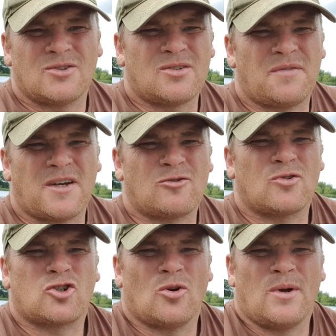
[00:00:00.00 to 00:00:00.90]
The fish
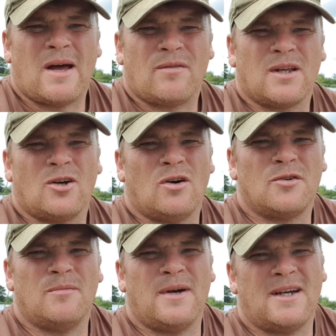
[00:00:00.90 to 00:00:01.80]
was showing heavily
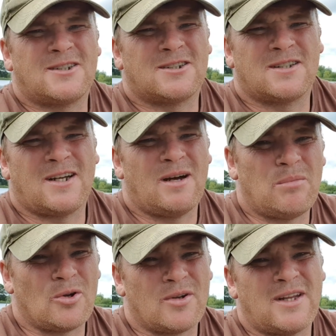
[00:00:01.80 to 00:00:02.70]
over the maize yesterday,
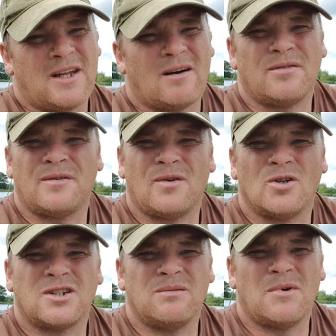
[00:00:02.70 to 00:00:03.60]
but I did have a
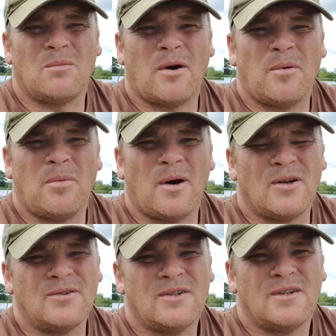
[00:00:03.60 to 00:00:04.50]
14mm pop up
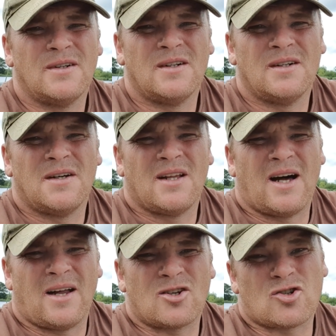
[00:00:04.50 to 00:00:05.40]
on.
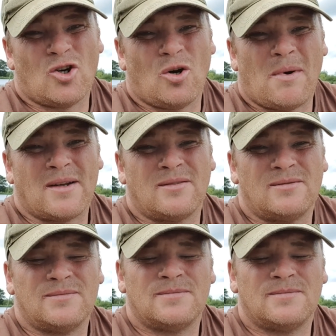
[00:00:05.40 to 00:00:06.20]
I'm a snowman.